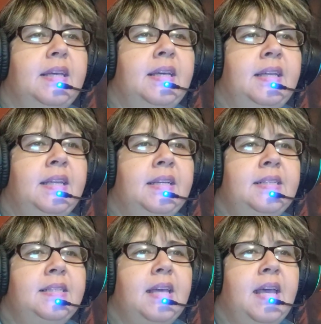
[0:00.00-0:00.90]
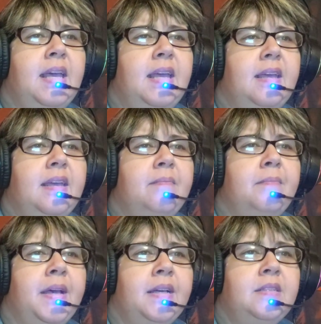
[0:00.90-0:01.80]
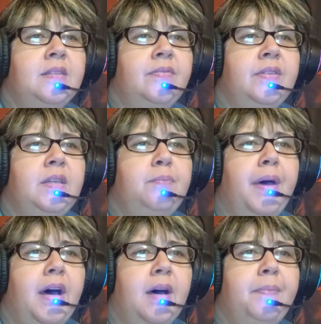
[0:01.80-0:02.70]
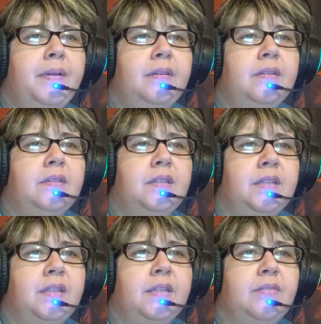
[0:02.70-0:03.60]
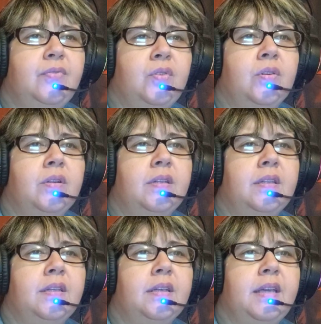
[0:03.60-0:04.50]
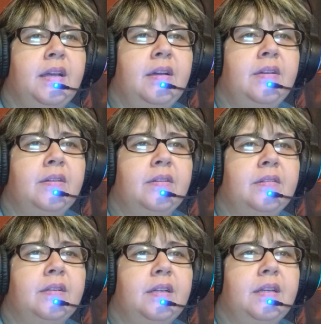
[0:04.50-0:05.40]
it is a massively popular look for the character